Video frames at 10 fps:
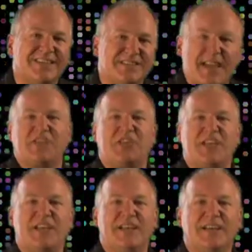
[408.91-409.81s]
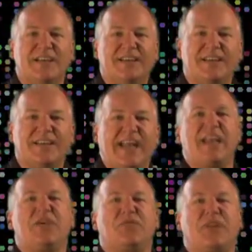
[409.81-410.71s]
Section E,
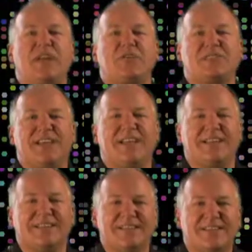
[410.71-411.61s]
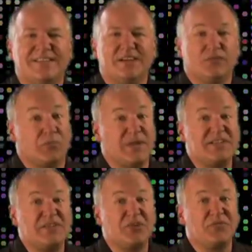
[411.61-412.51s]
getting your video seen. For
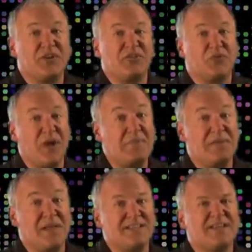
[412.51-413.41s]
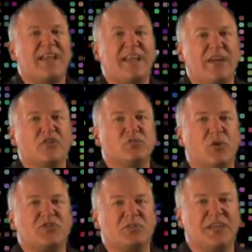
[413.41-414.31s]
placing your video in the right place, here's
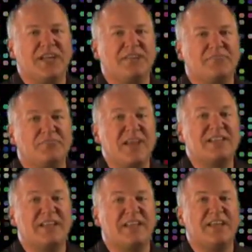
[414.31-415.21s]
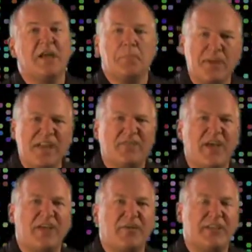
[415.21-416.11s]
what you'll need. Basically, media
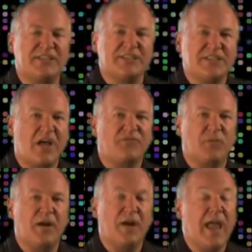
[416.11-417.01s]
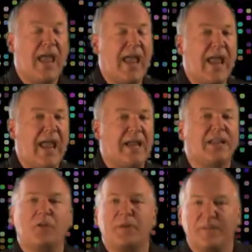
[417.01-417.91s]
evaluation software and a
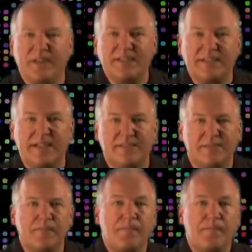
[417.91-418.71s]
little bit of instinct.